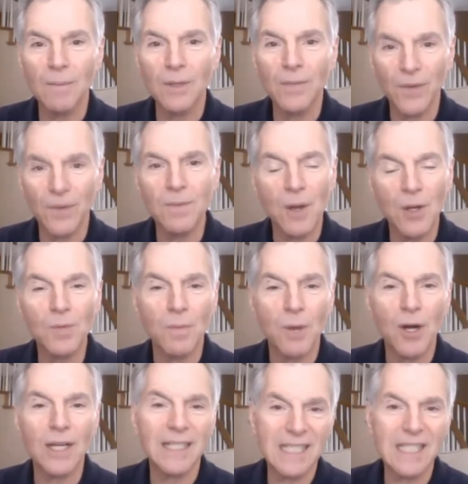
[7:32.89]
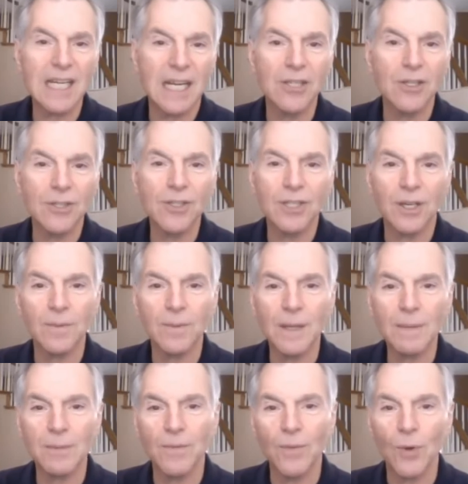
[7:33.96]
But for the most part, it's seniors,
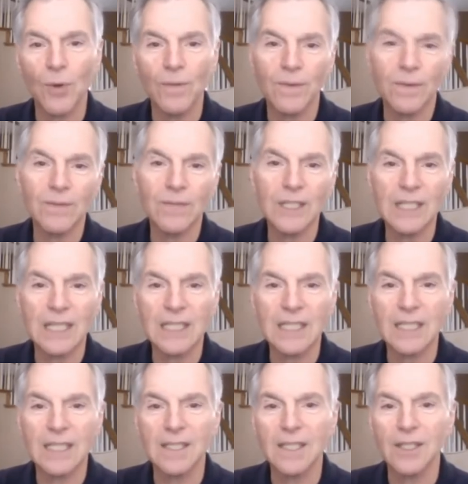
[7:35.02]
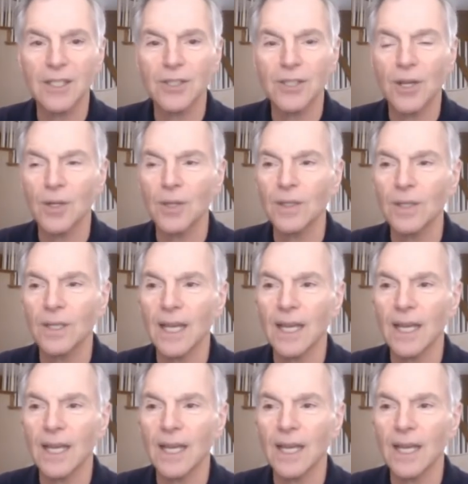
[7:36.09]
people 40, 50, 60 years old.